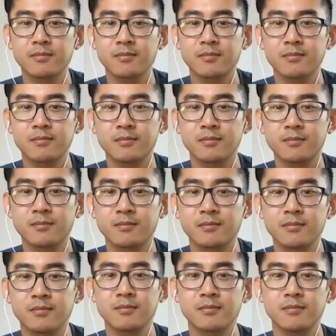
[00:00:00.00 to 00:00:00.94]

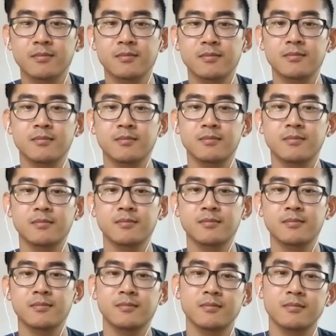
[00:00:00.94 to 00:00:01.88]

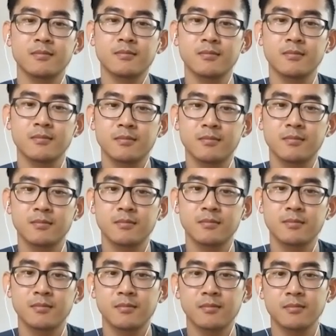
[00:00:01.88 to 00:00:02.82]

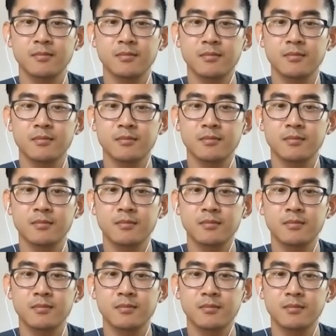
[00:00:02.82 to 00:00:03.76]

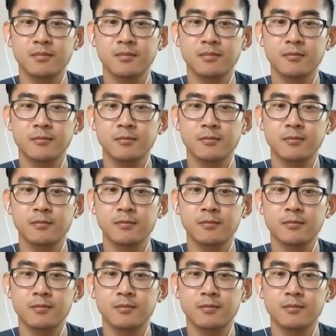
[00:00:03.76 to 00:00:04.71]

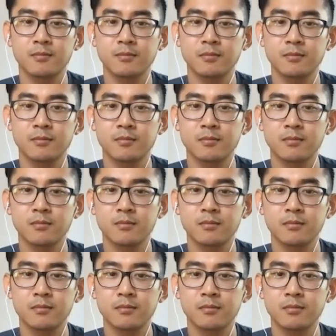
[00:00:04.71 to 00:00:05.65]

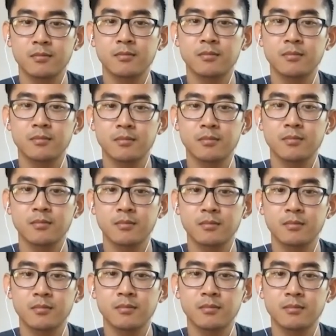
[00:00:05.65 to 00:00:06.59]

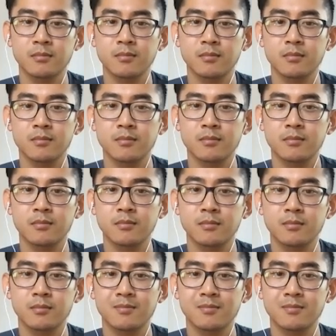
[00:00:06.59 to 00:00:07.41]
(not speaking)